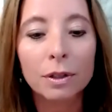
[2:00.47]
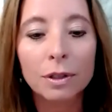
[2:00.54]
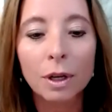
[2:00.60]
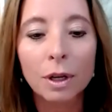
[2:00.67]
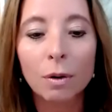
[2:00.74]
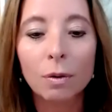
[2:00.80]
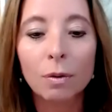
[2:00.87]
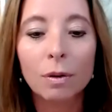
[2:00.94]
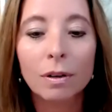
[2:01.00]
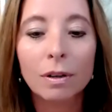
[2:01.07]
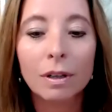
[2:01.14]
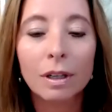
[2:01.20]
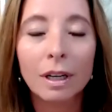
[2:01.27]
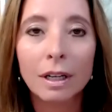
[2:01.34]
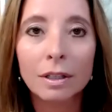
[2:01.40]
So
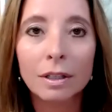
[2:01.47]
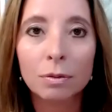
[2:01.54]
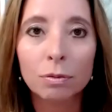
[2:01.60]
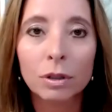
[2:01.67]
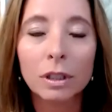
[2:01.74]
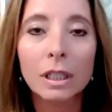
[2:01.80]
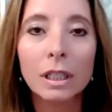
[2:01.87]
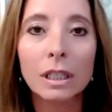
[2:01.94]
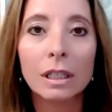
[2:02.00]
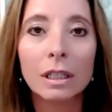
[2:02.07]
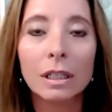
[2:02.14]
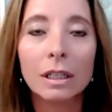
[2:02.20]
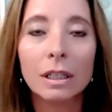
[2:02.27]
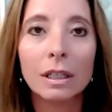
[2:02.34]
it's really